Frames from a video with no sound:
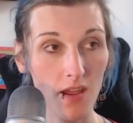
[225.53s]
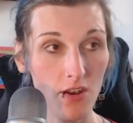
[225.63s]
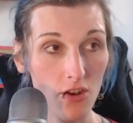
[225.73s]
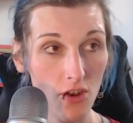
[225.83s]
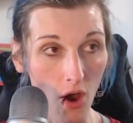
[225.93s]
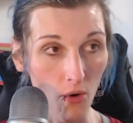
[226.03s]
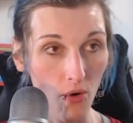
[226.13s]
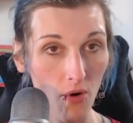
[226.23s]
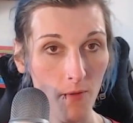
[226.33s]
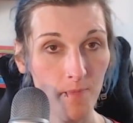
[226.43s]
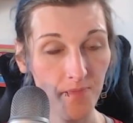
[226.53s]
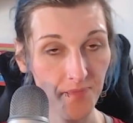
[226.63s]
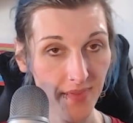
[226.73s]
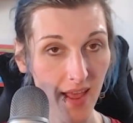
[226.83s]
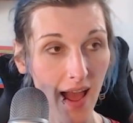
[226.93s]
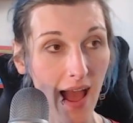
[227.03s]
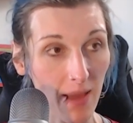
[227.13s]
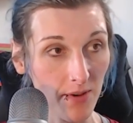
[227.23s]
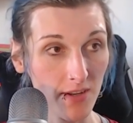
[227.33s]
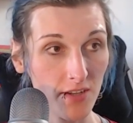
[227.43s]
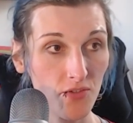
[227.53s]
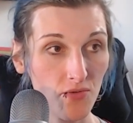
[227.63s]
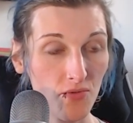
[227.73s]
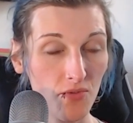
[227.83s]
no, I'm gonna do